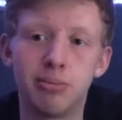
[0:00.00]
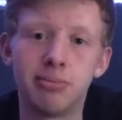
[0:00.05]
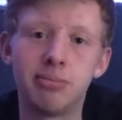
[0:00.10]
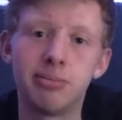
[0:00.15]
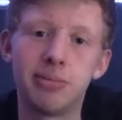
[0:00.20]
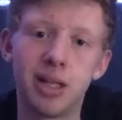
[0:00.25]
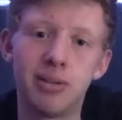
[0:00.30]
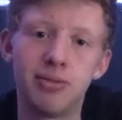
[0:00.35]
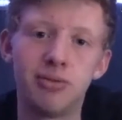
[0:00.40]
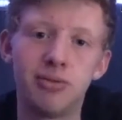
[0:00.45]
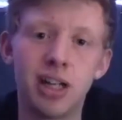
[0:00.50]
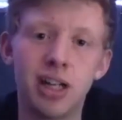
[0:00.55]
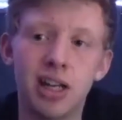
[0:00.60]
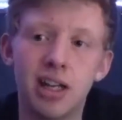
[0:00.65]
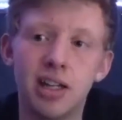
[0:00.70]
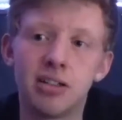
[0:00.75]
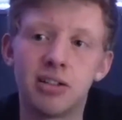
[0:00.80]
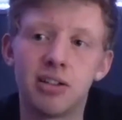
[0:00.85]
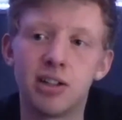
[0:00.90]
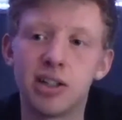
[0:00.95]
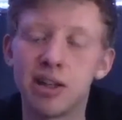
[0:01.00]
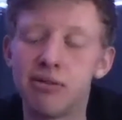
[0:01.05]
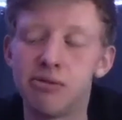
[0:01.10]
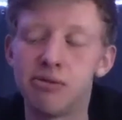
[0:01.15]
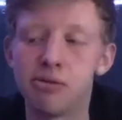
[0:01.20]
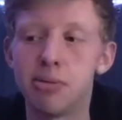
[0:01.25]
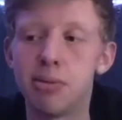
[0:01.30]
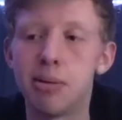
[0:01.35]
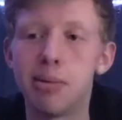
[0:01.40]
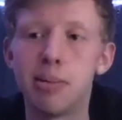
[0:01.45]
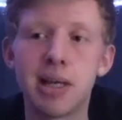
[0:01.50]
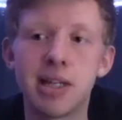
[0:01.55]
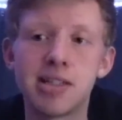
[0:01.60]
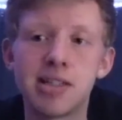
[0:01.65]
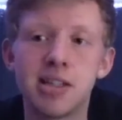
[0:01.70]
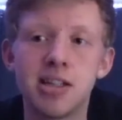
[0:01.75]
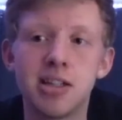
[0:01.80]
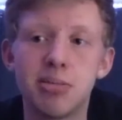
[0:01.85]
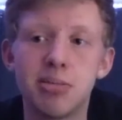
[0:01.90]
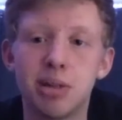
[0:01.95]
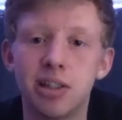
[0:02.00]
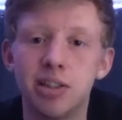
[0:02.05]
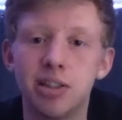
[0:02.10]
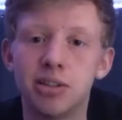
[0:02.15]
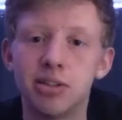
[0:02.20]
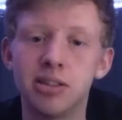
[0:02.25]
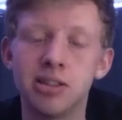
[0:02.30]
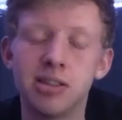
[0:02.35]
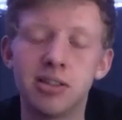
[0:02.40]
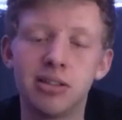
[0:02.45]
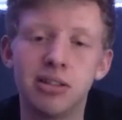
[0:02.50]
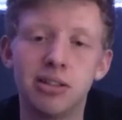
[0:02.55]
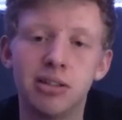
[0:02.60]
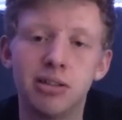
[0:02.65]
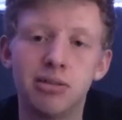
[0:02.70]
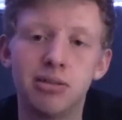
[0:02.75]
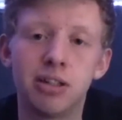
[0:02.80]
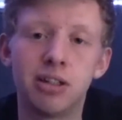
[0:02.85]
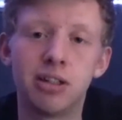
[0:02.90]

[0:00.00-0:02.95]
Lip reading: every day. I give him a message, make sure he's doing all right.